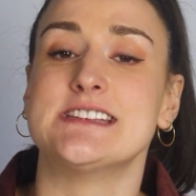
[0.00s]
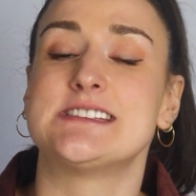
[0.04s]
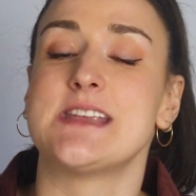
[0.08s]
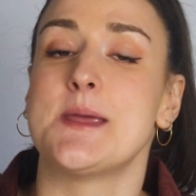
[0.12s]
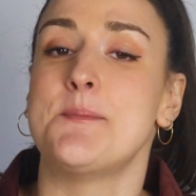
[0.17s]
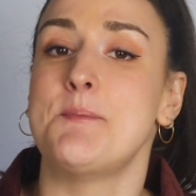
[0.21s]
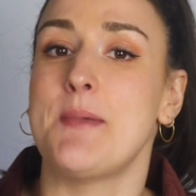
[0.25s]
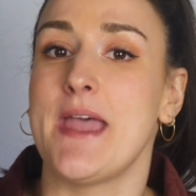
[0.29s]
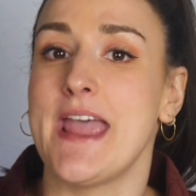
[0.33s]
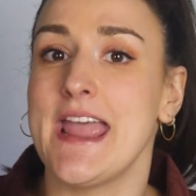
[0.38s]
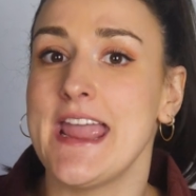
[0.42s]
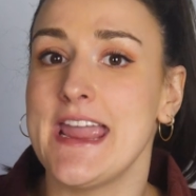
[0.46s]
is a
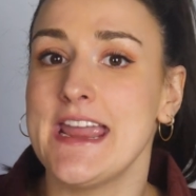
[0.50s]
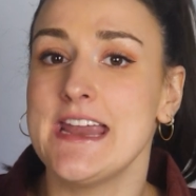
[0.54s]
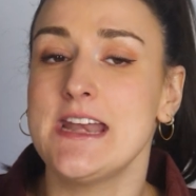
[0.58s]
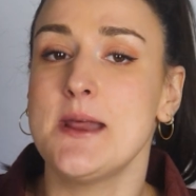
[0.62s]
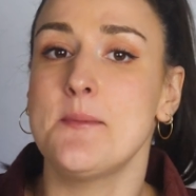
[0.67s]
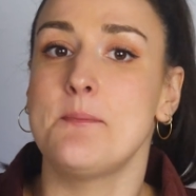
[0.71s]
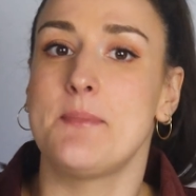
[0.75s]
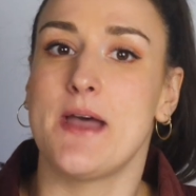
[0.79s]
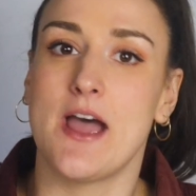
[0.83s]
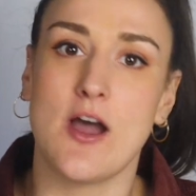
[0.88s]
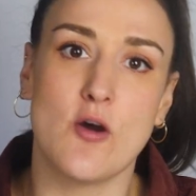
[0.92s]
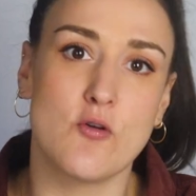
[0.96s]
paid,
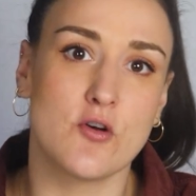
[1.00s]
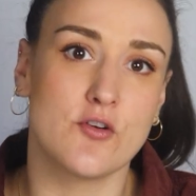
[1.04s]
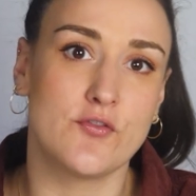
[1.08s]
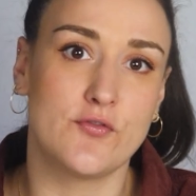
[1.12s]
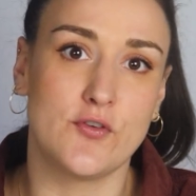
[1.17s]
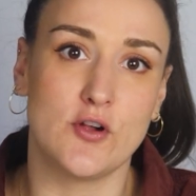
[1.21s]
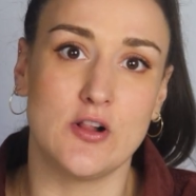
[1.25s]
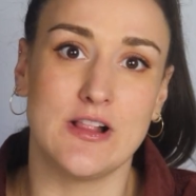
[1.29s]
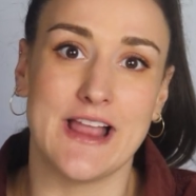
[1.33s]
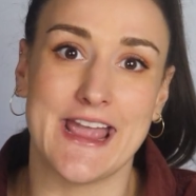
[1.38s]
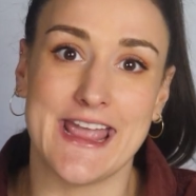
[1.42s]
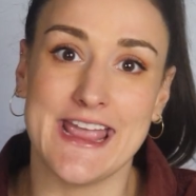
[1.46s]

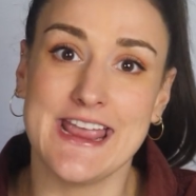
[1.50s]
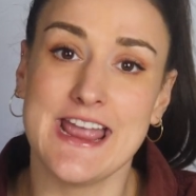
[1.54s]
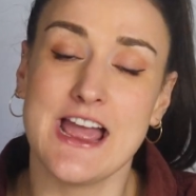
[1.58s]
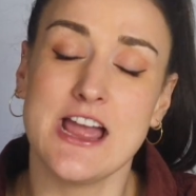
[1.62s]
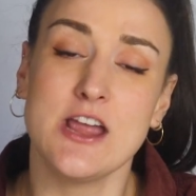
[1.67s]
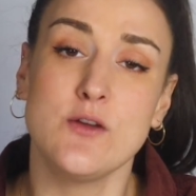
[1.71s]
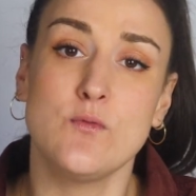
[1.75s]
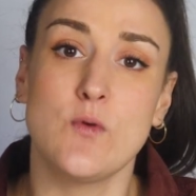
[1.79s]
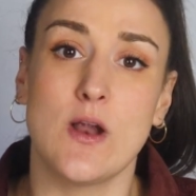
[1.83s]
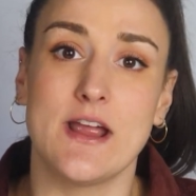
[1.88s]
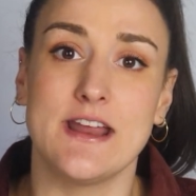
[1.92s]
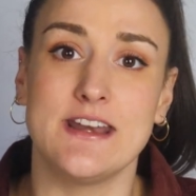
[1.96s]
powerful AI
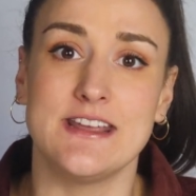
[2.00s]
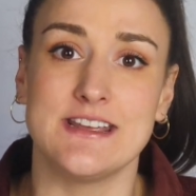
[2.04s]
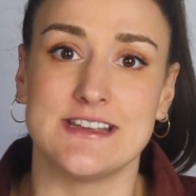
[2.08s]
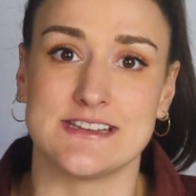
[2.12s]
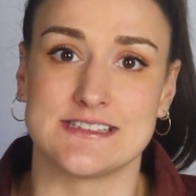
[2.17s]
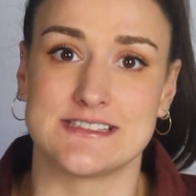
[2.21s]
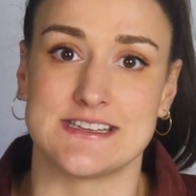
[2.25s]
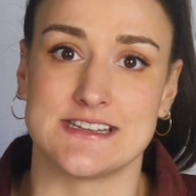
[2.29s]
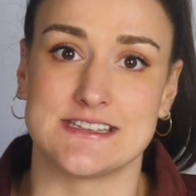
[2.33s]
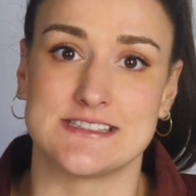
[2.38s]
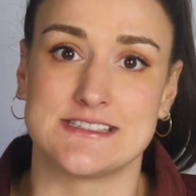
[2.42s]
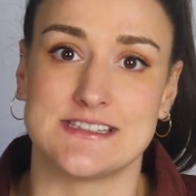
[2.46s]
writing
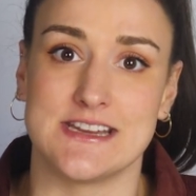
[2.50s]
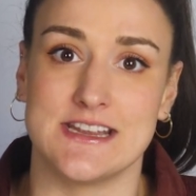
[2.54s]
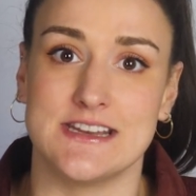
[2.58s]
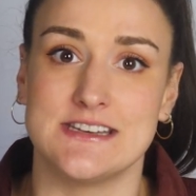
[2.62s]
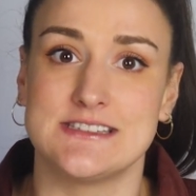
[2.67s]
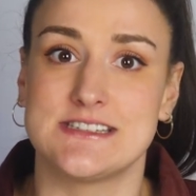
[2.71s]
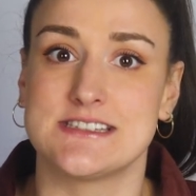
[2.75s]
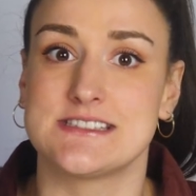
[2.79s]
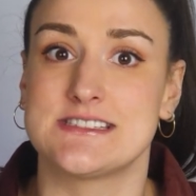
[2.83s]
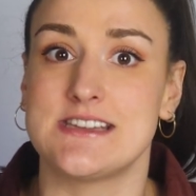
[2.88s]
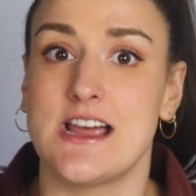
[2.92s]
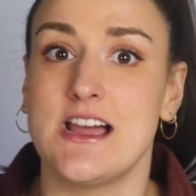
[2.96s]
assistant
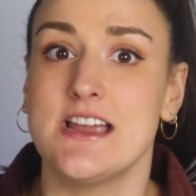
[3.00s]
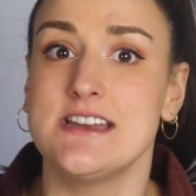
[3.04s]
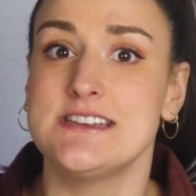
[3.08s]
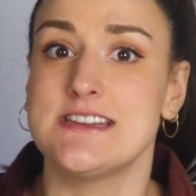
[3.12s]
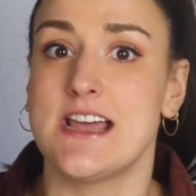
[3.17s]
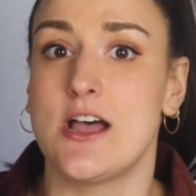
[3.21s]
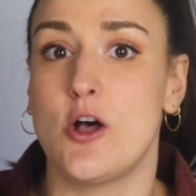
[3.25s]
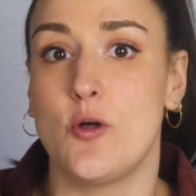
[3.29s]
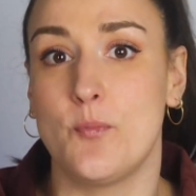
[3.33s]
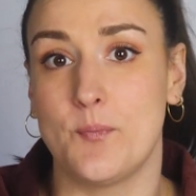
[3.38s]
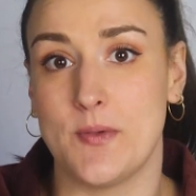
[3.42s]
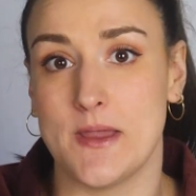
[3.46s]
designed to
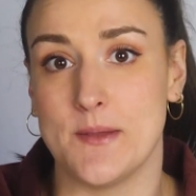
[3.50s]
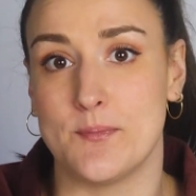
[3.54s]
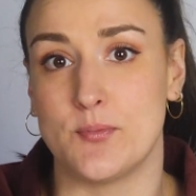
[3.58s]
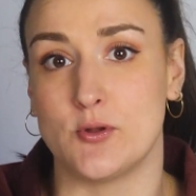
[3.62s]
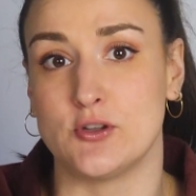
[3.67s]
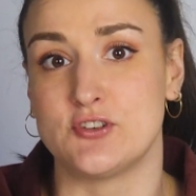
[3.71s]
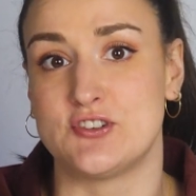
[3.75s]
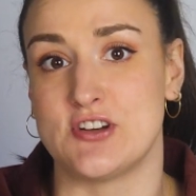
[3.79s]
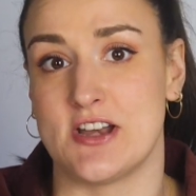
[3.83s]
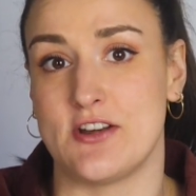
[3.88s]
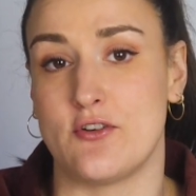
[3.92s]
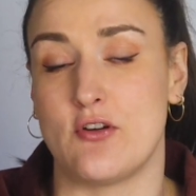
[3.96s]
help people
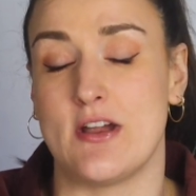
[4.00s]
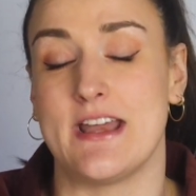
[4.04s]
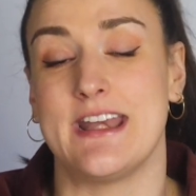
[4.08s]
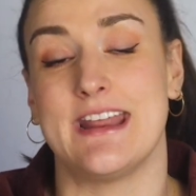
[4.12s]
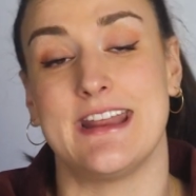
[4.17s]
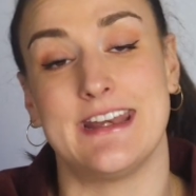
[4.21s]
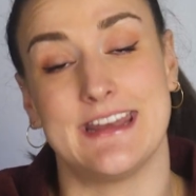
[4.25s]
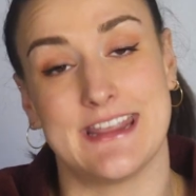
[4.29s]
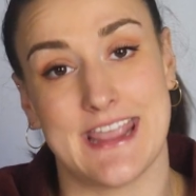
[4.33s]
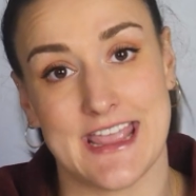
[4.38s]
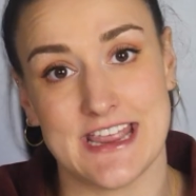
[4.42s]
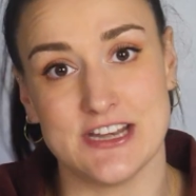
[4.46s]
generate
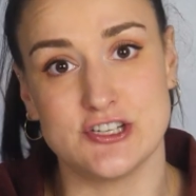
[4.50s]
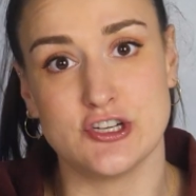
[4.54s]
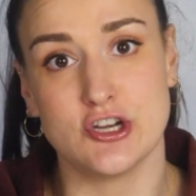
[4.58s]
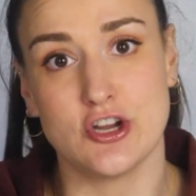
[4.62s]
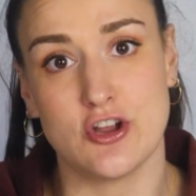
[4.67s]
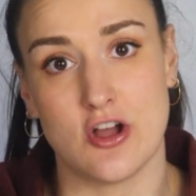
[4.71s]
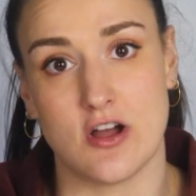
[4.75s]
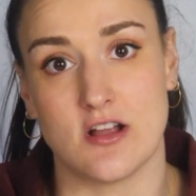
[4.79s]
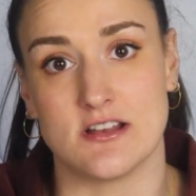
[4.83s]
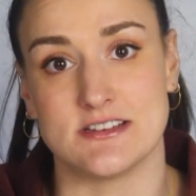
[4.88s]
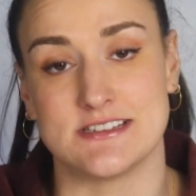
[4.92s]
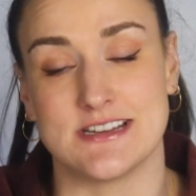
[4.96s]
engaging
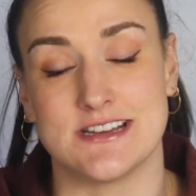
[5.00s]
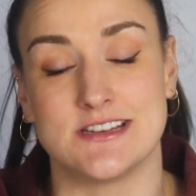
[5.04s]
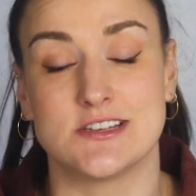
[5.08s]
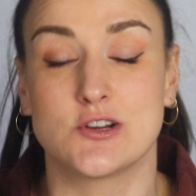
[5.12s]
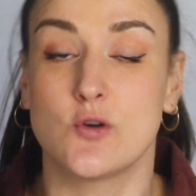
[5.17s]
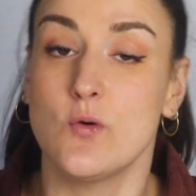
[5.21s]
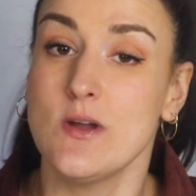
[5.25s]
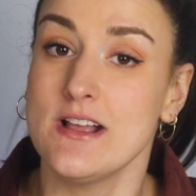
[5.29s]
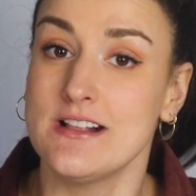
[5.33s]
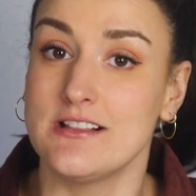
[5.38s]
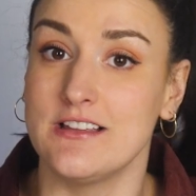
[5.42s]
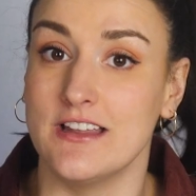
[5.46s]
content
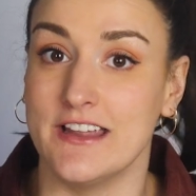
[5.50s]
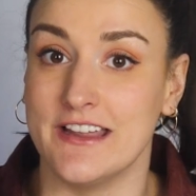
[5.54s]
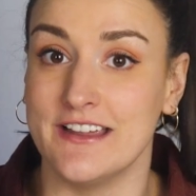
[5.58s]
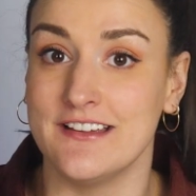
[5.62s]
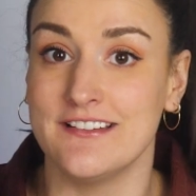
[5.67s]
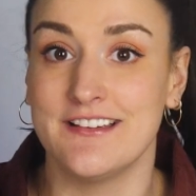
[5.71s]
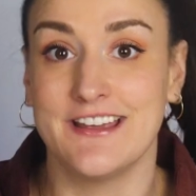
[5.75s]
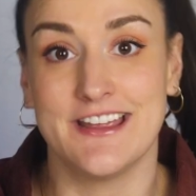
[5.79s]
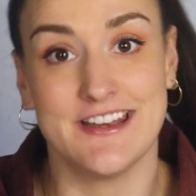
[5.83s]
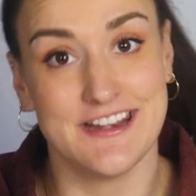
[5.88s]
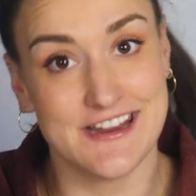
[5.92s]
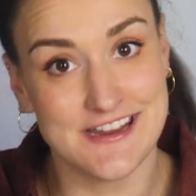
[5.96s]
quickly
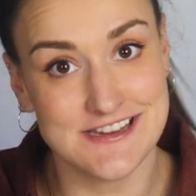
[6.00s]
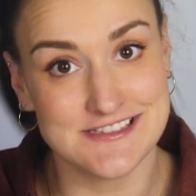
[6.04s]
and